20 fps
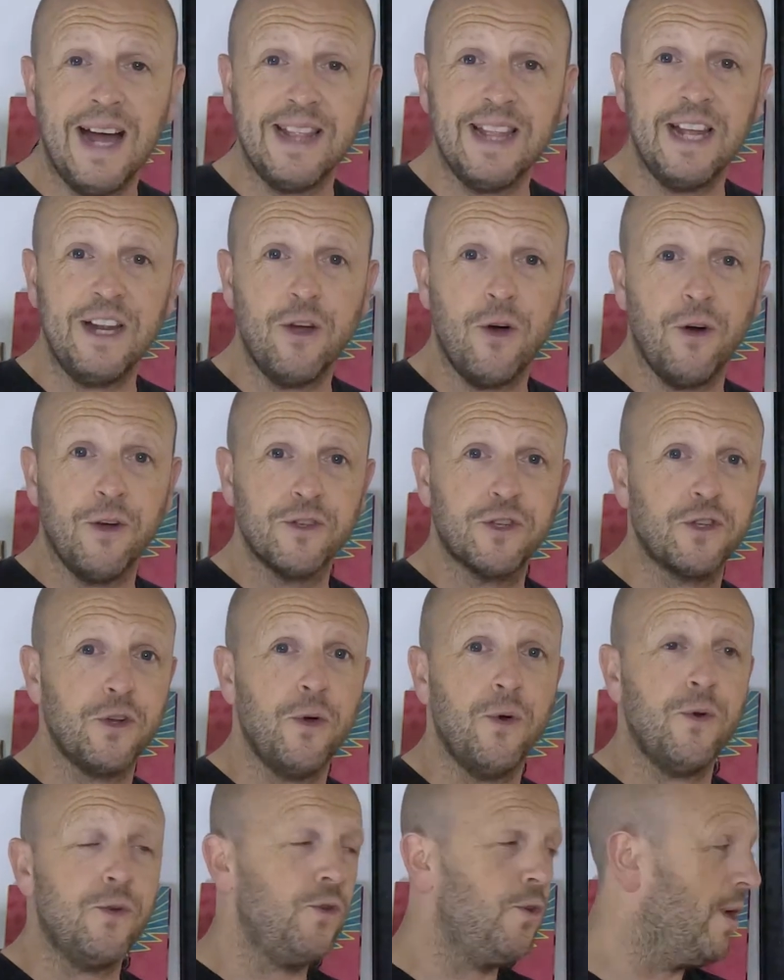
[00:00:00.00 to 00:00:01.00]
And then
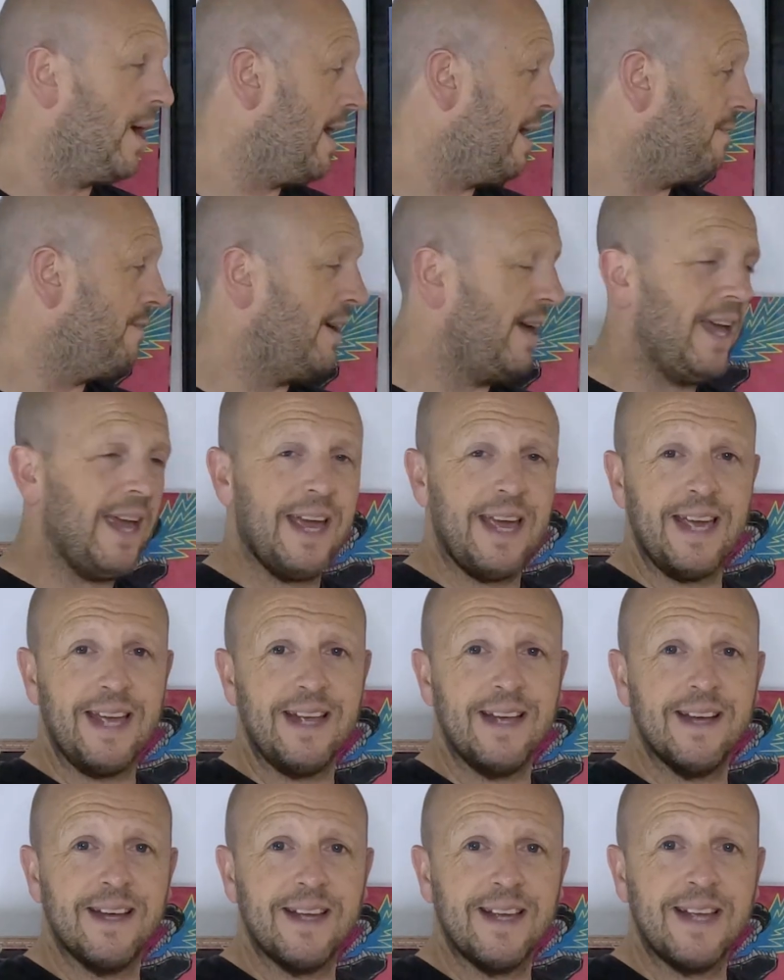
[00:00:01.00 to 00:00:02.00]
also you have
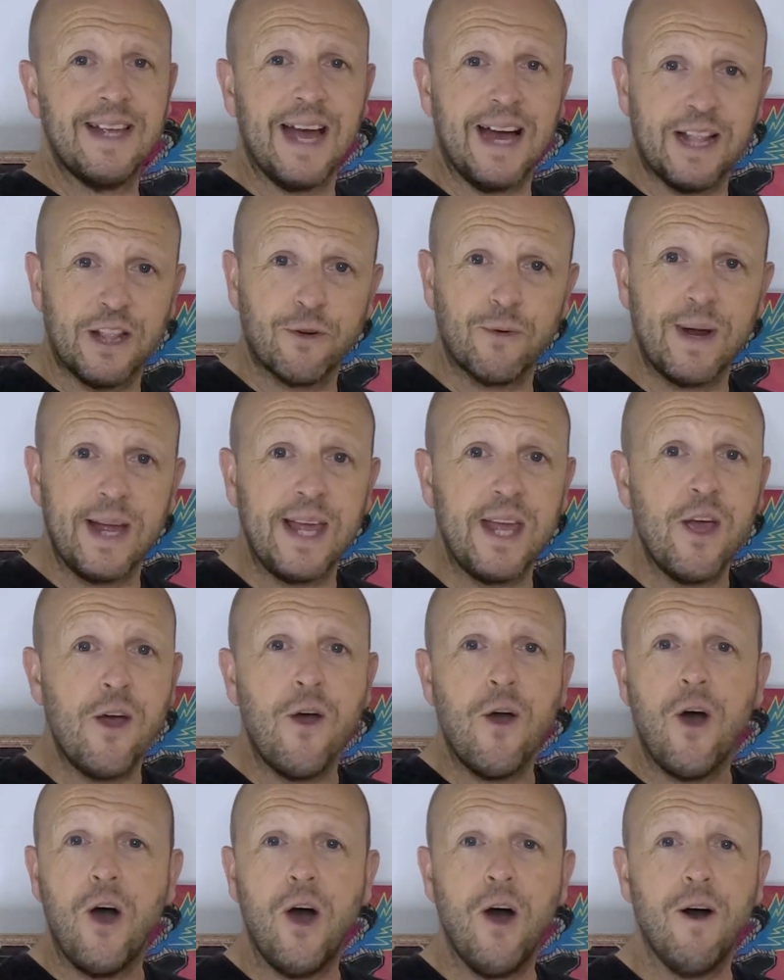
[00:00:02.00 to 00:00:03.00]
a gallery
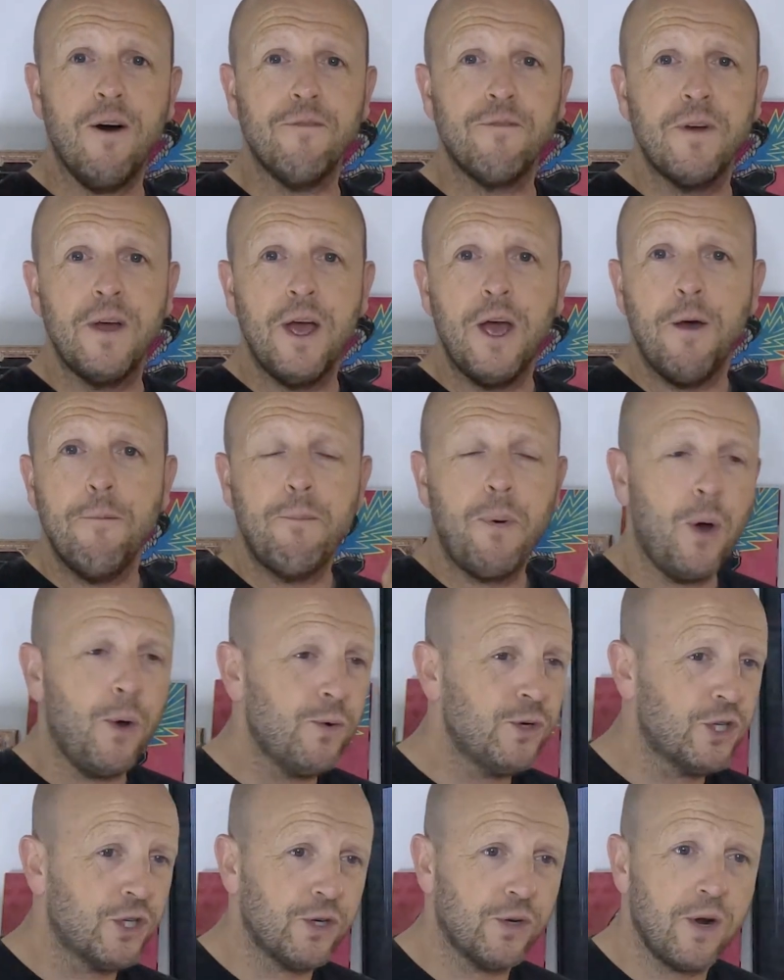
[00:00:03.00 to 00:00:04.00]
of
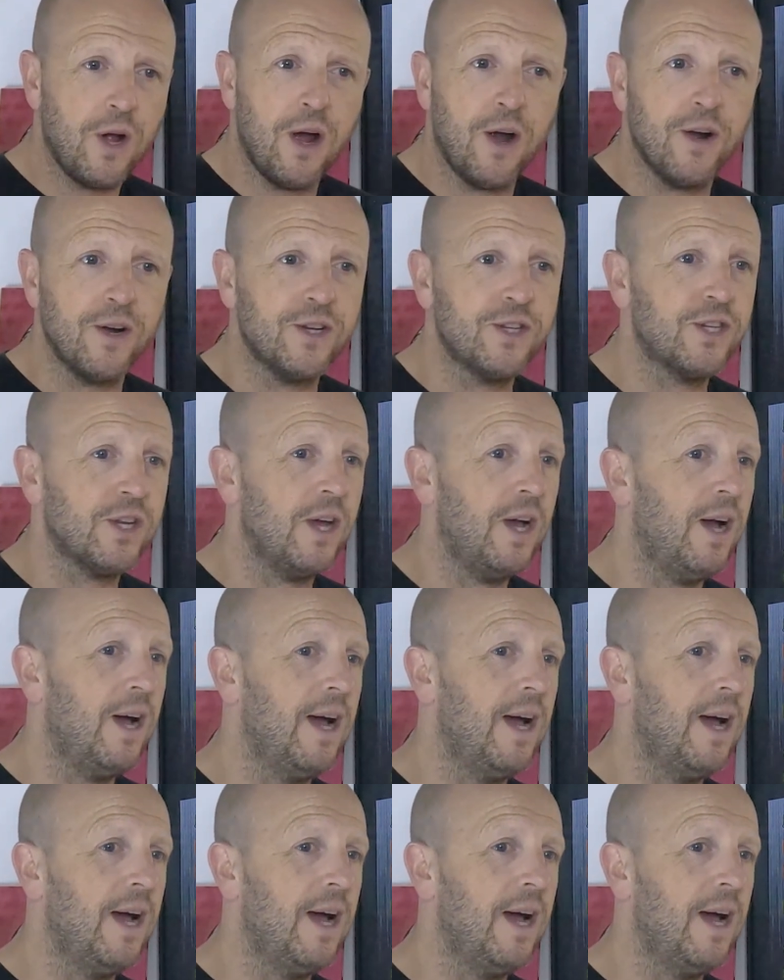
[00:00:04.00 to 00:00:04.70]
poster art,